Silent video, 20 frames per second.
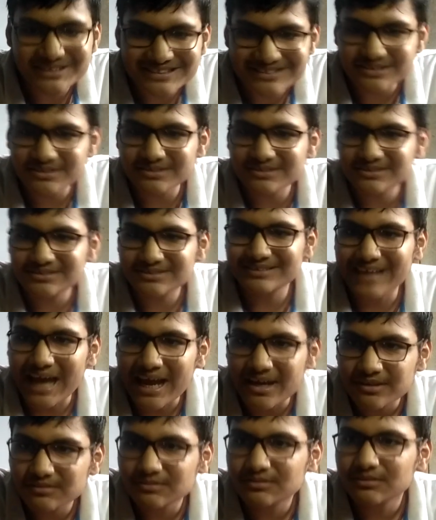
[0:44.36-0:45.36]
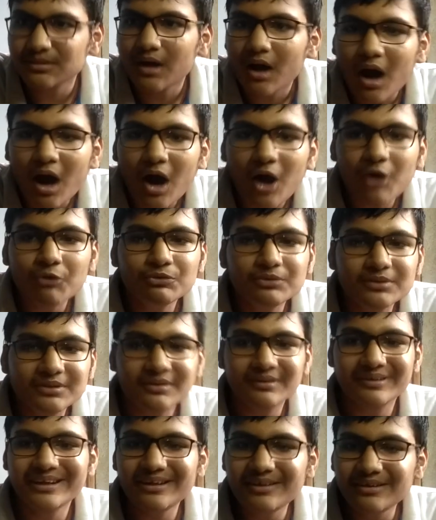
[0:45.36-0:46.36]
discuss that how the
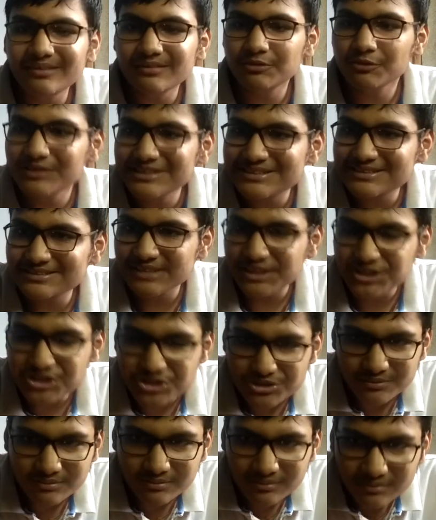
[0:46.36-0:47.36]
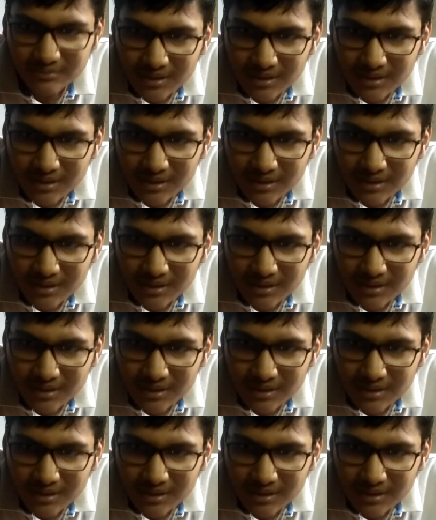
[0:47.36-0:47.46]
King Louis XVI